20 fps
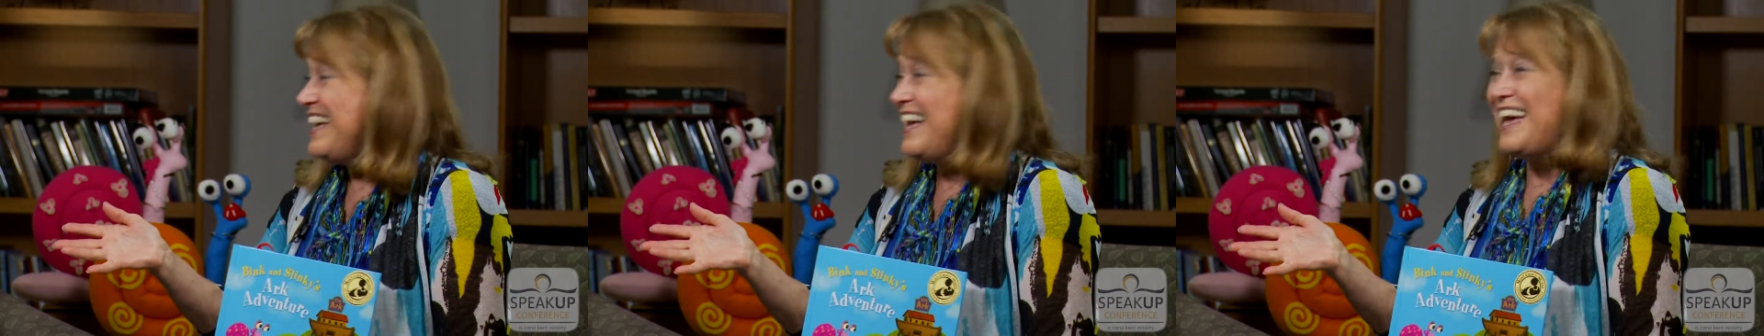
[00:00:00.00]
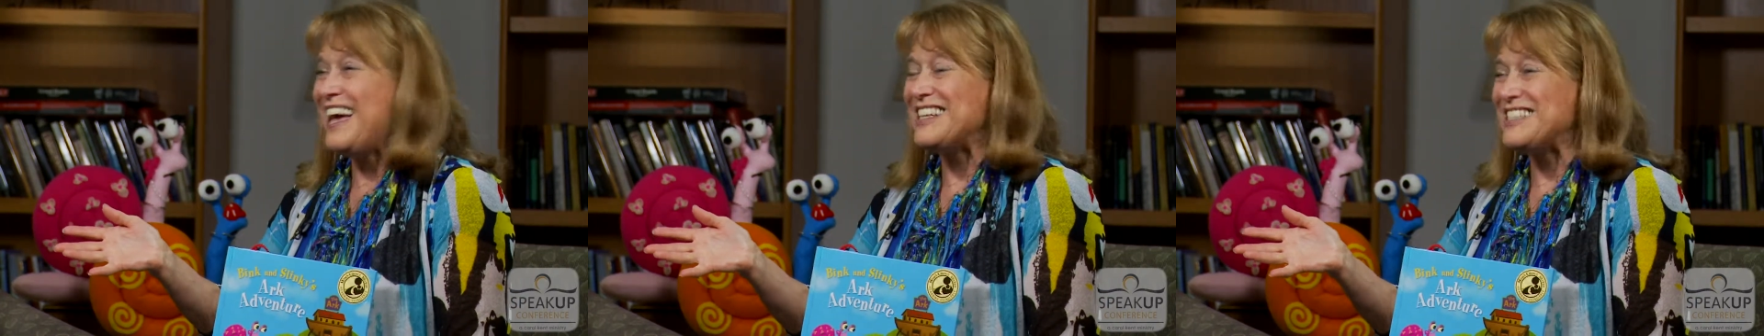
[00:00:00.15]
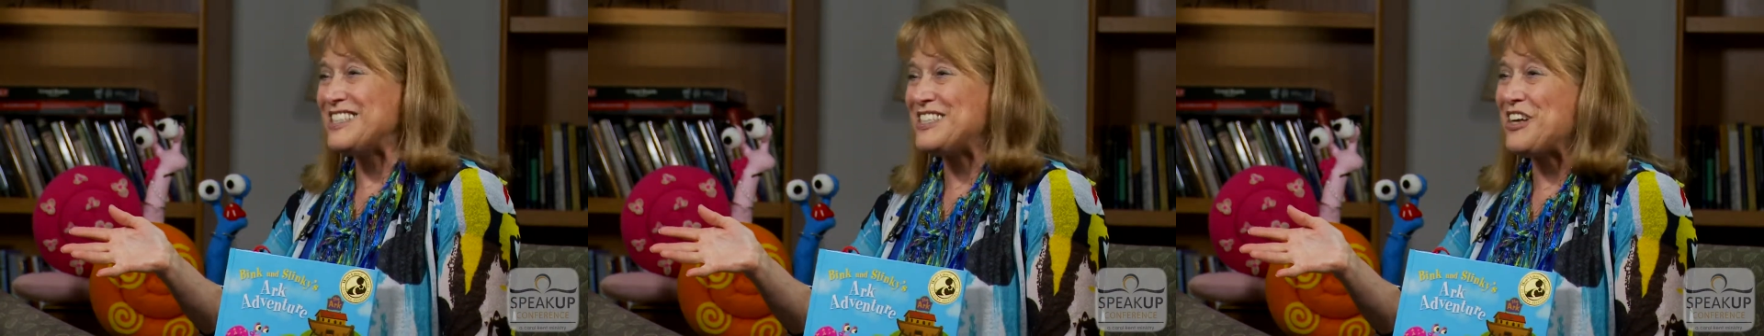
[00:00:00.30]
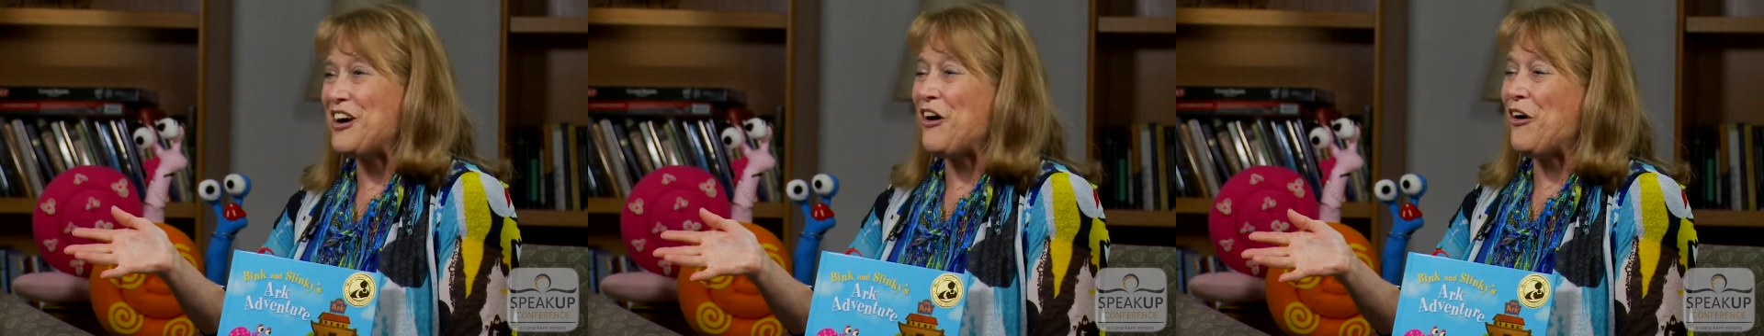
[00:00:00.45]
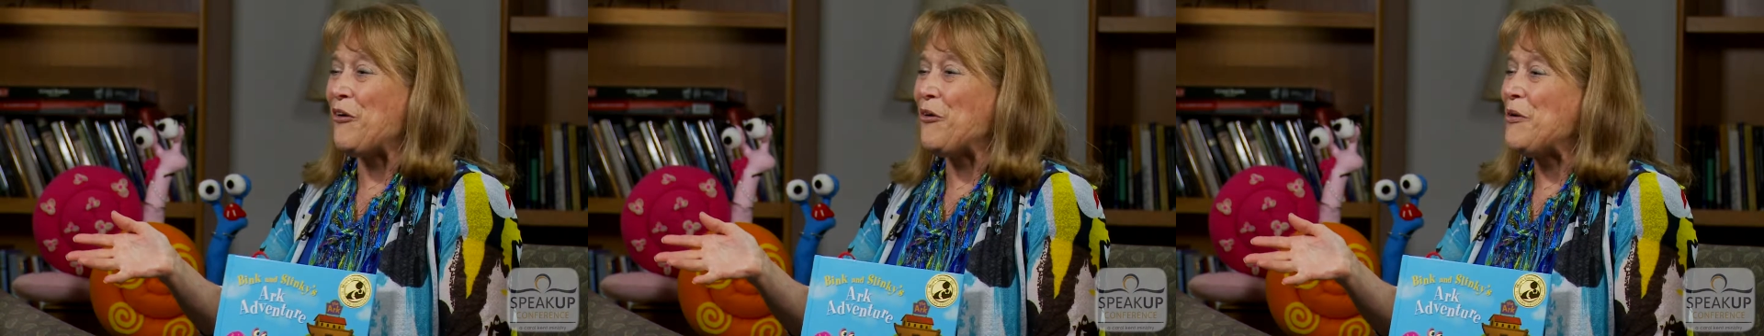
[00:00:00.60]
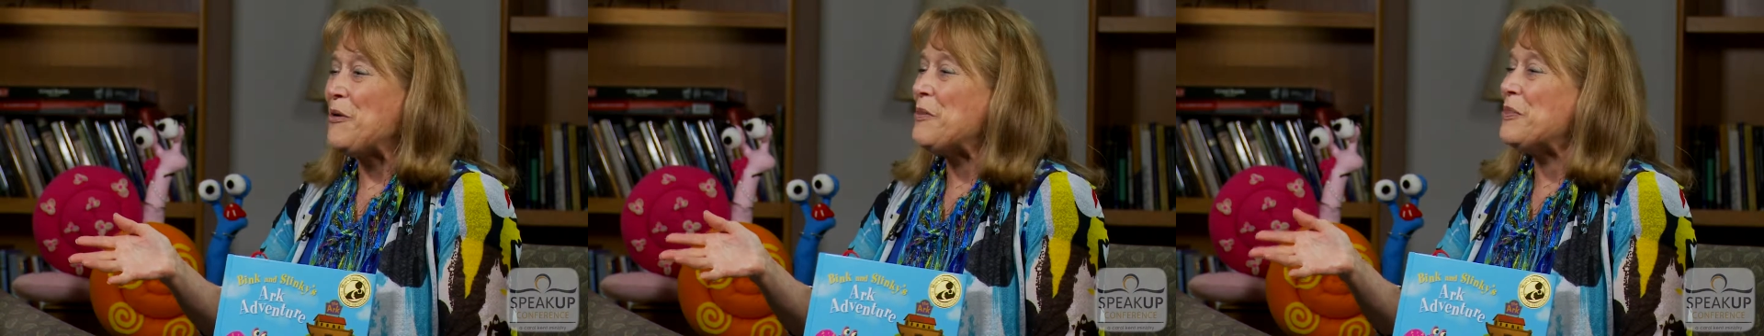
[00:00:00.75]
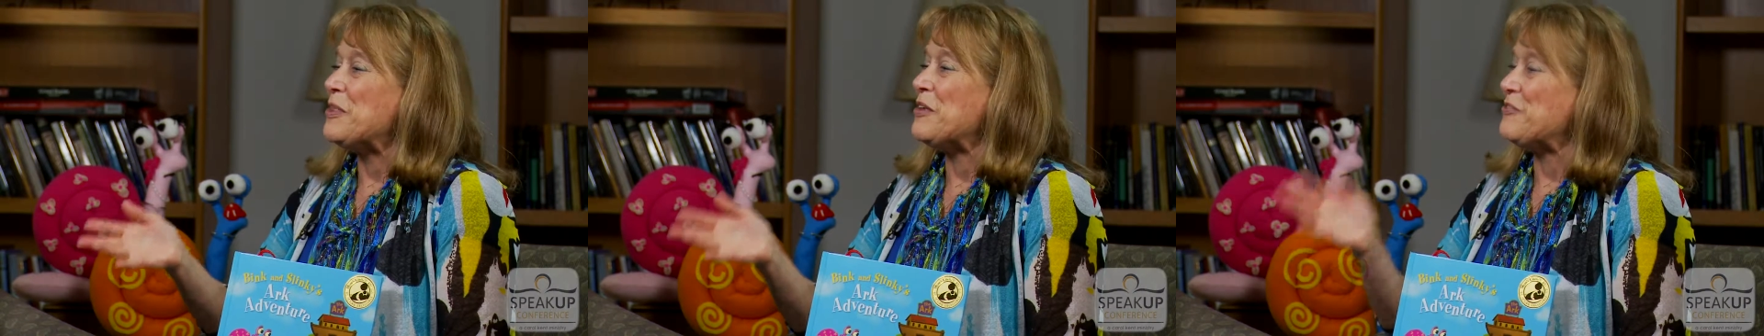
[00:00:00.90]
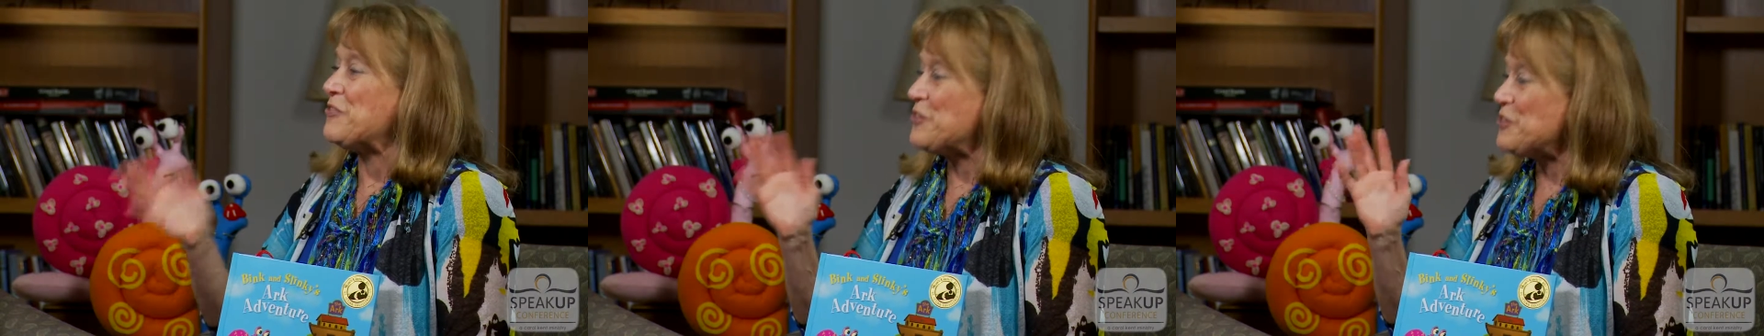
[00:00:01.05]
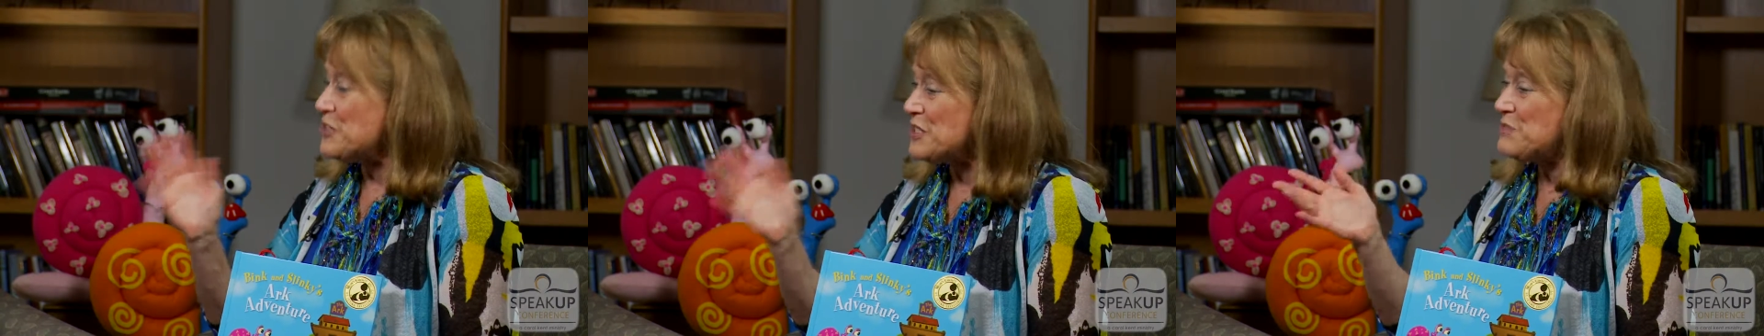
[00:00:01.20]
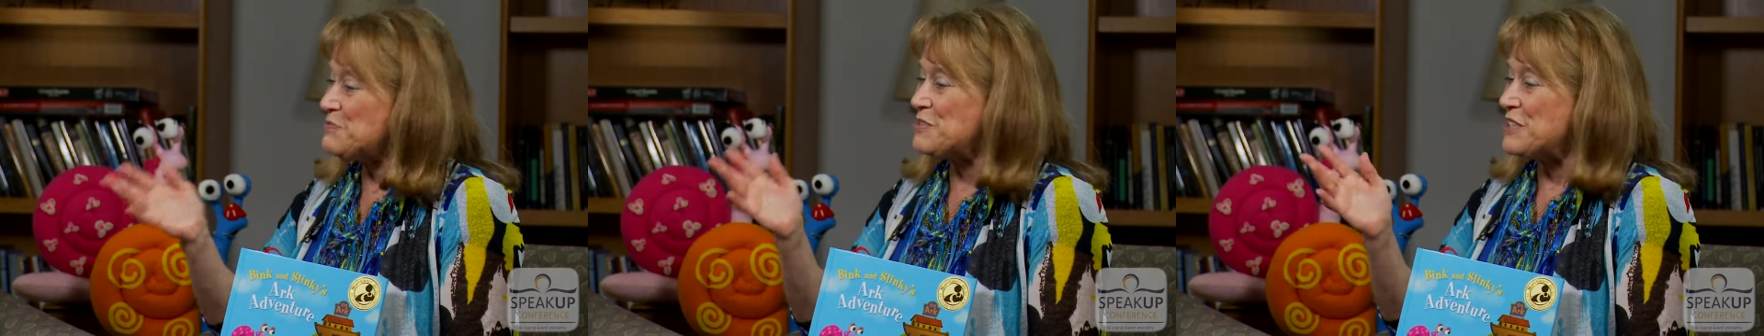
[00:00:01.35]
And so the
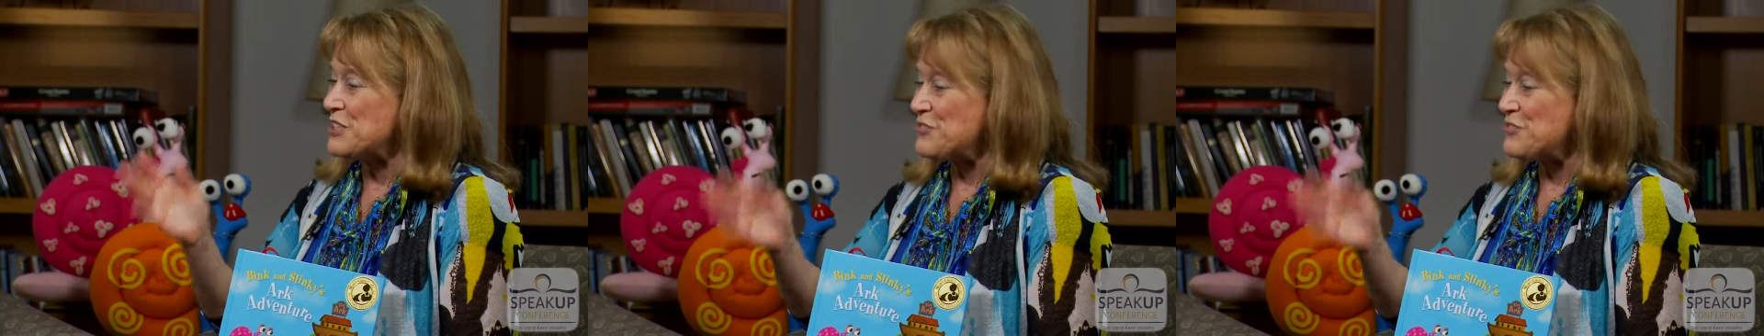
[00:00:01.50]
first